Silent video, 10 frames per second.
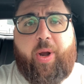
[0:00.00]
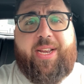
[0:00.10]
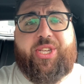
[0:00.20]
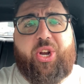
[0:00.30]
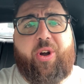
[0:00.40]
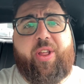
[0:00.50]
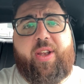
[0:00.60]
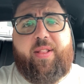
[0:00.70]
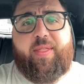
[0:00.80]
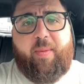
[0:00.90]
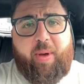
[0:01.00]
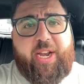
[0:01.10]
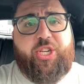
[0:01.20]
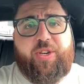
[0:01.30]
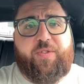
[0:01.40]
I started the
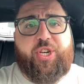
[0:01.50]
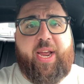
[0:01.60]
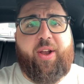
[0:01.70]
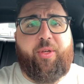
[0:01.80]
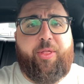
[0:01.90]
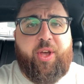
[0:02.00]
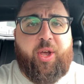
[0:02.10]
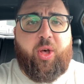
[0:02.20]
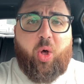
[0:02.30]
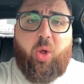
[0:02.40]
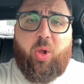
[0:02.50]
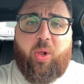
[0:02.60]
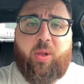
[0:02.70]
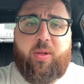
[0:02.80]
Moneyshift channel, the goal